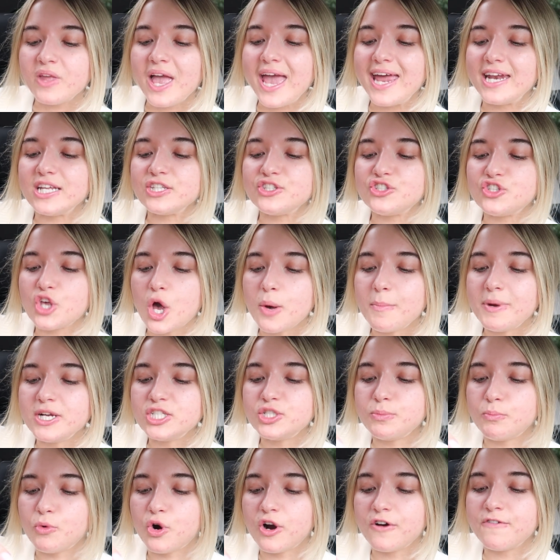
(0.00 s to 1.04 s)
it is so
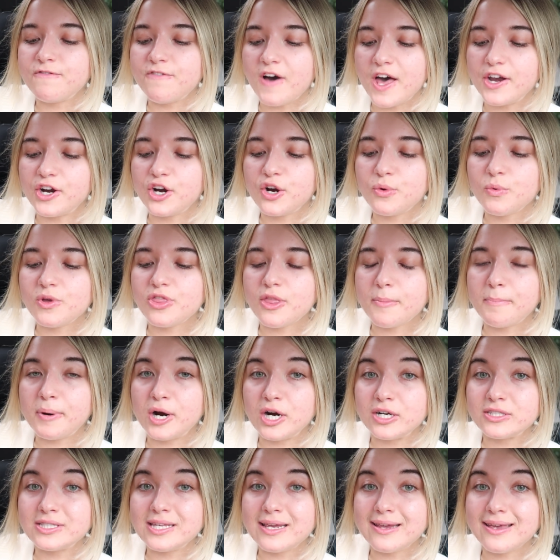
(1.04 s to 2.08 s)
much more funner when the
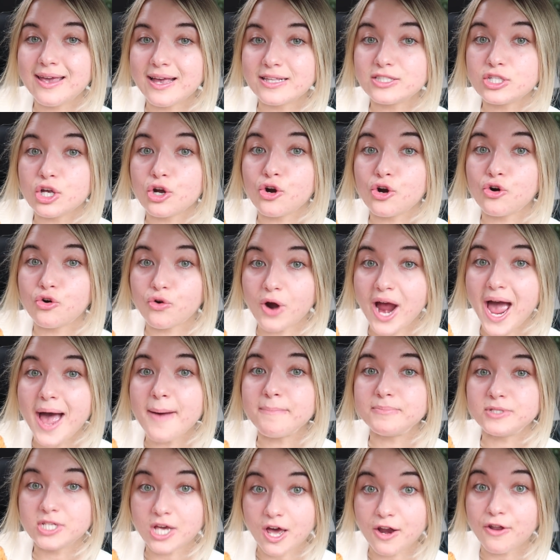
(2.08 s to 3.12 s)
person gets a
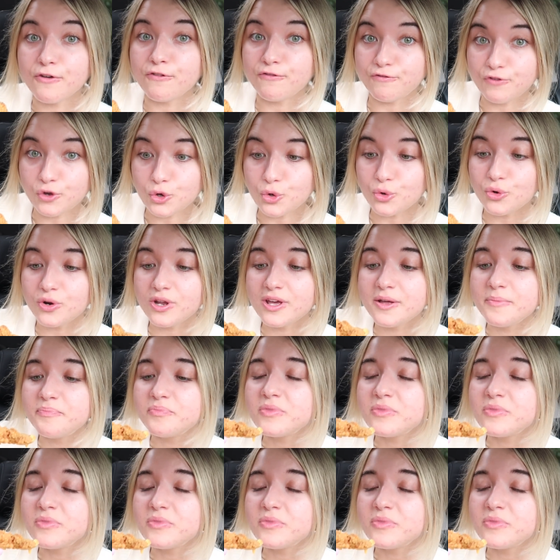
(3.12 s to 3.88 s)
crap ton of food.